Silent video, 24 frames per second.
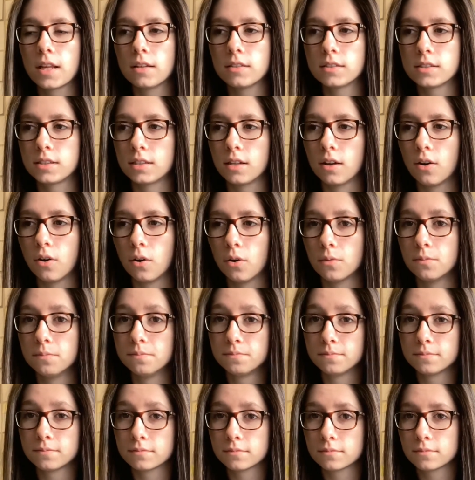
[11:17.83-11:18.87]
So
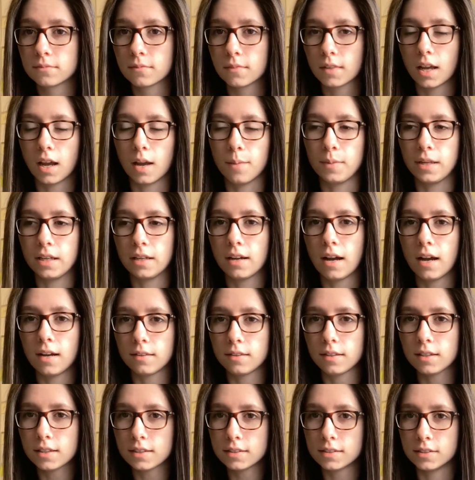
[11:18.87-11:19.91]
I mean, I
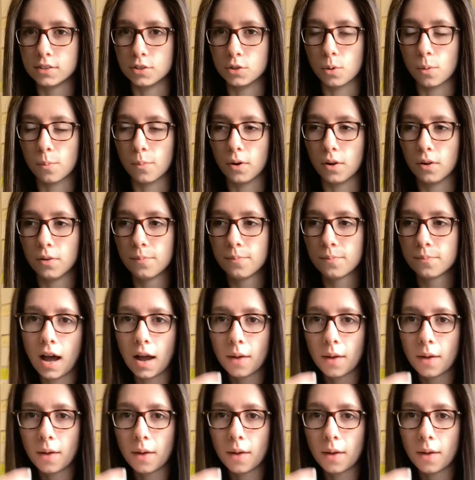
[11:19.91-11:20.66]
think it's doable.